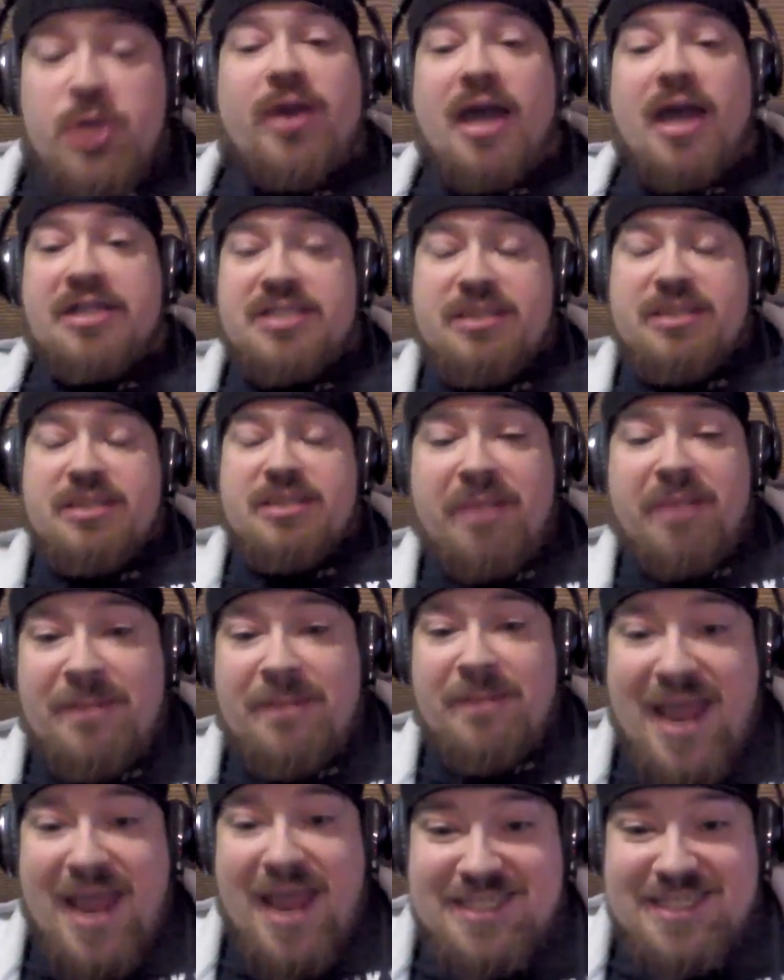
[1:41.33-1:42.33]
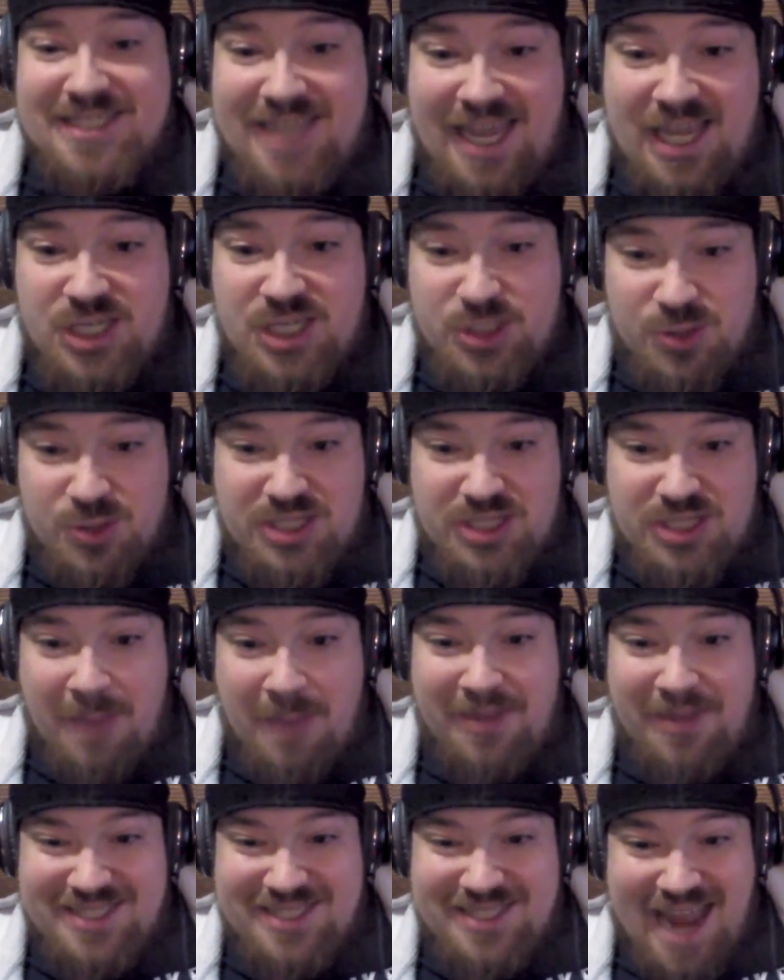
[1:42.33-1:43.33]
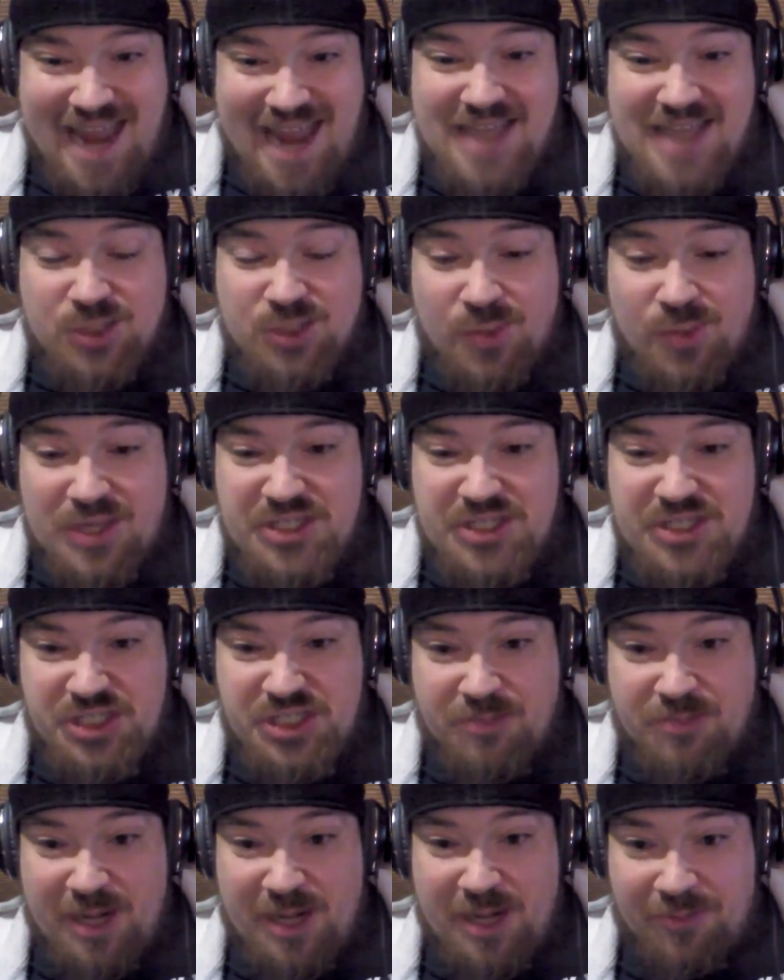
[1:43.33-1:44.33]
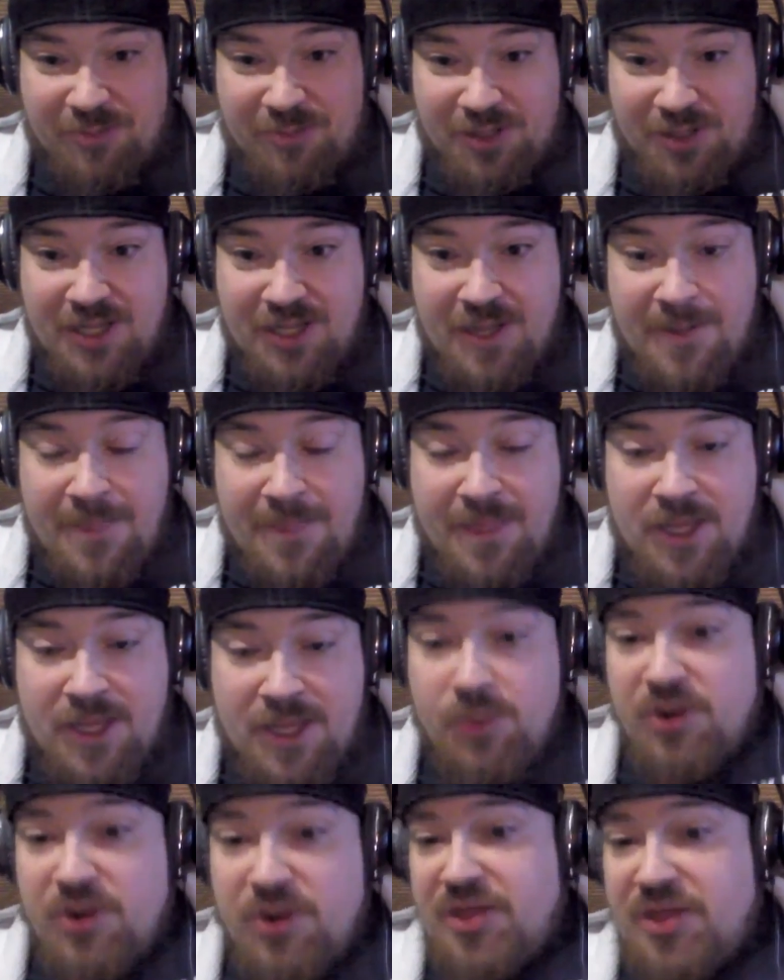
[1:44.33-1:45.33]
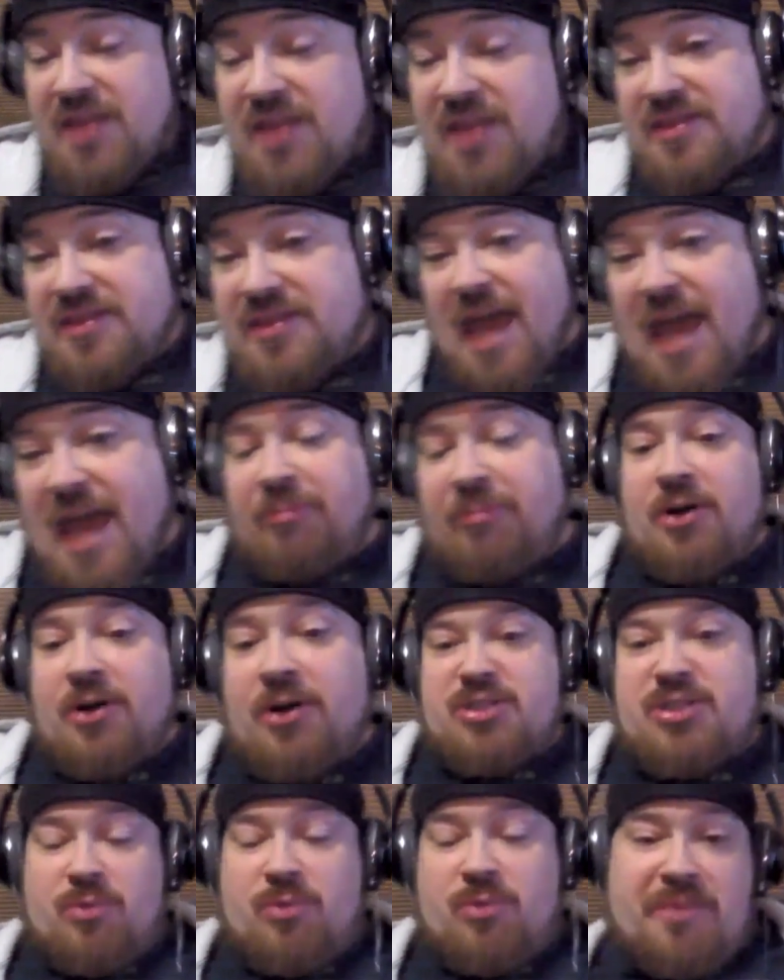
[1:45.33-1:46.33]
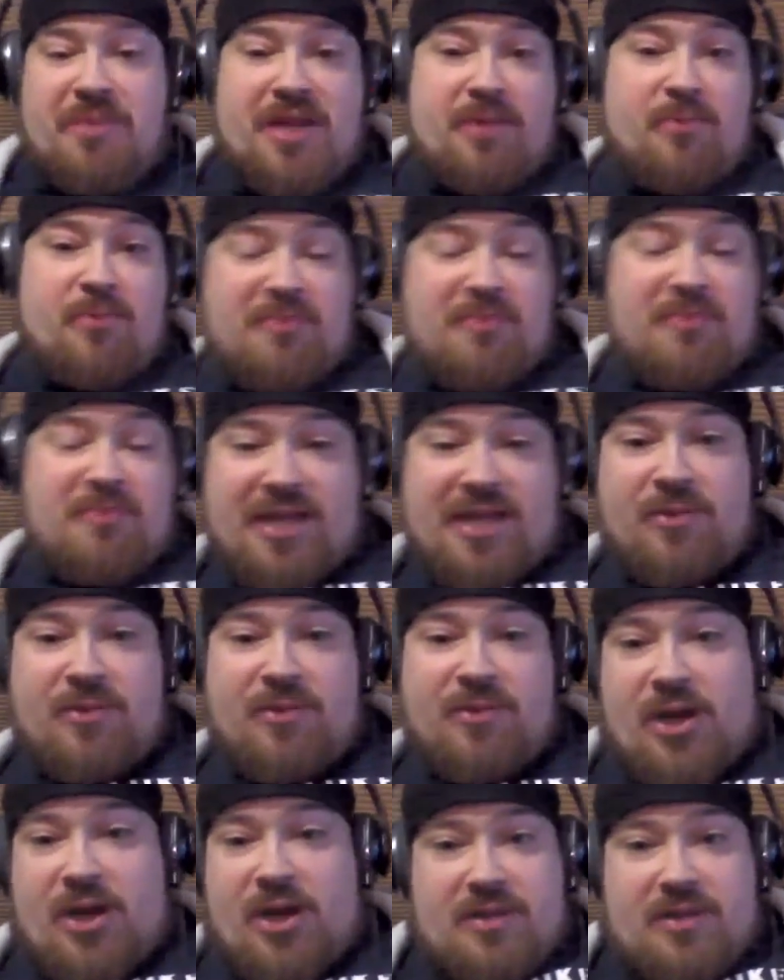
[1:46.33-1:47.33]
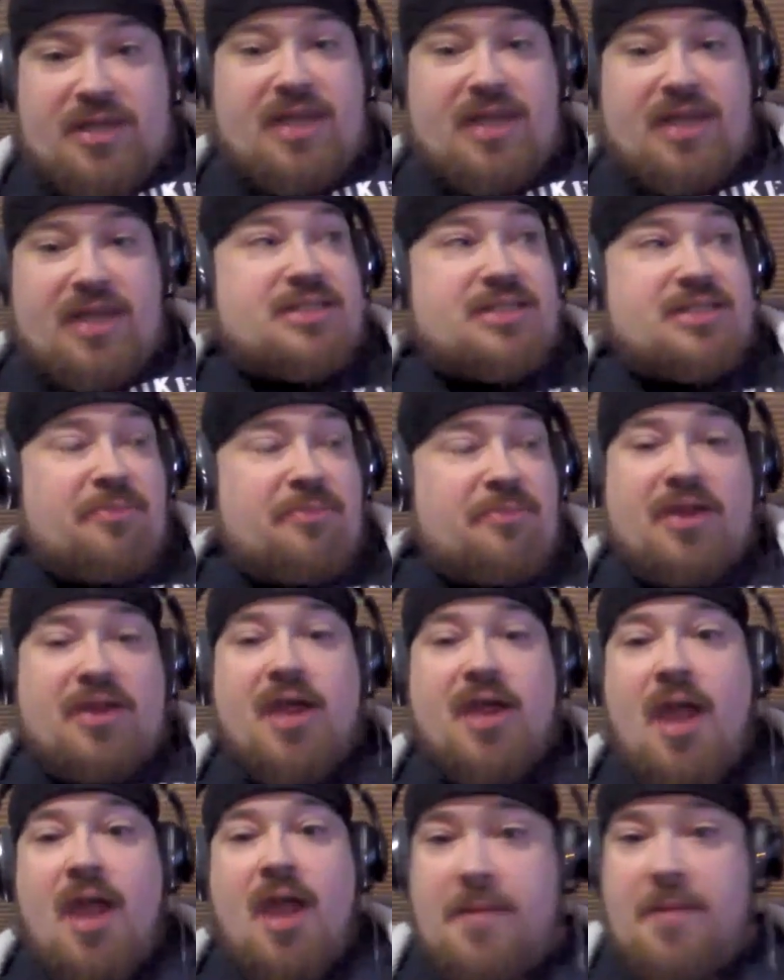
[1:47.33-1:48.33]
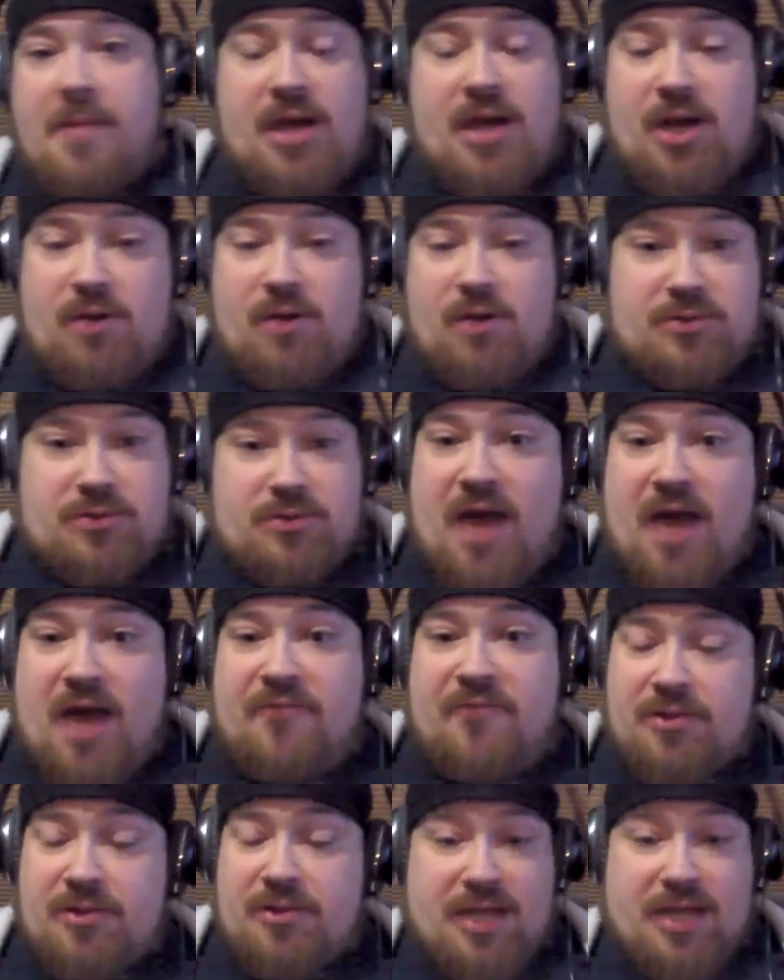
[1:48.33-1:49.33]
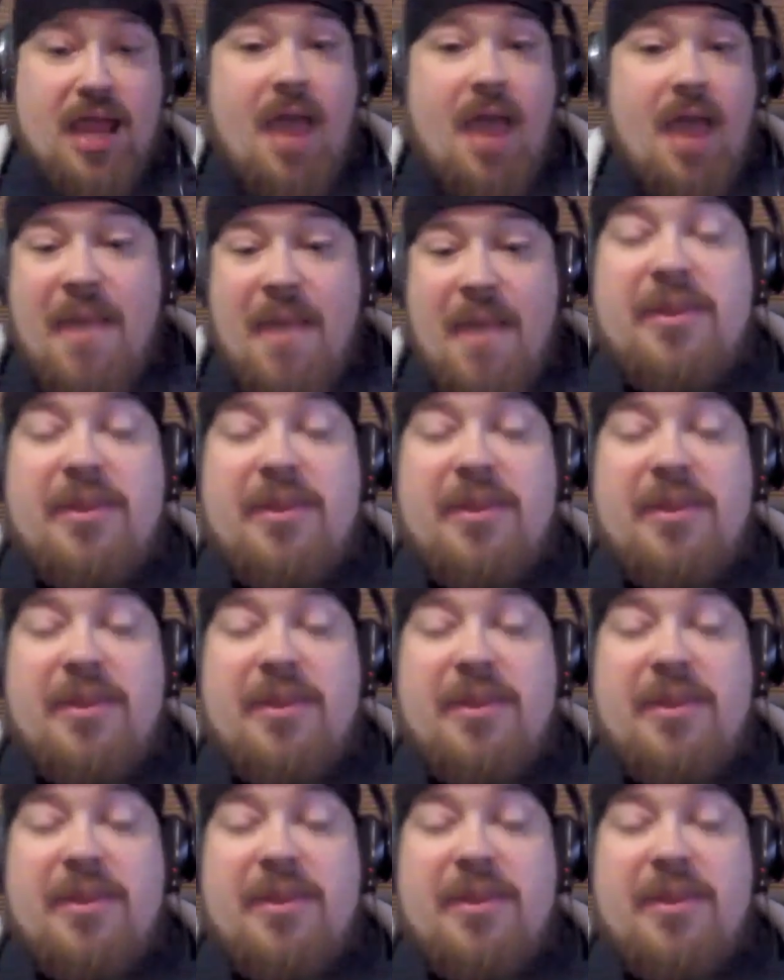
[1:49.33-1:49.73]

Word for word: got somebody backstage whose job it is to ask questions of people you would think that that person would be would be you know getting something you know Todd Phillips like maybe